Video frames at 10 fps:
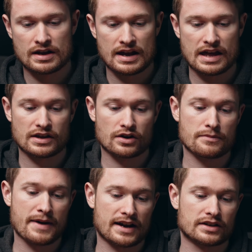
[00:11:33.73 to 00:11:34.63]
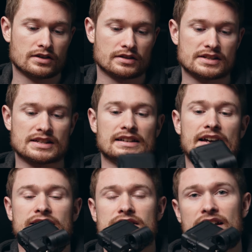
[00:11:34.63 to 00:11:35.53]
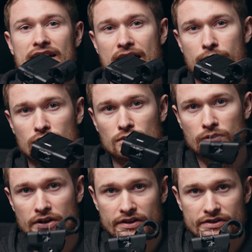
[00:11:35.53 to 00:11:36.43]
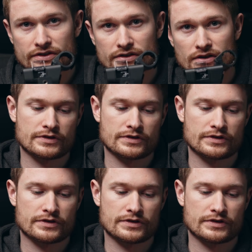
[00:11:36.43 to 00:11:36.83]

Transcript: And then on the back you can select like how it all works.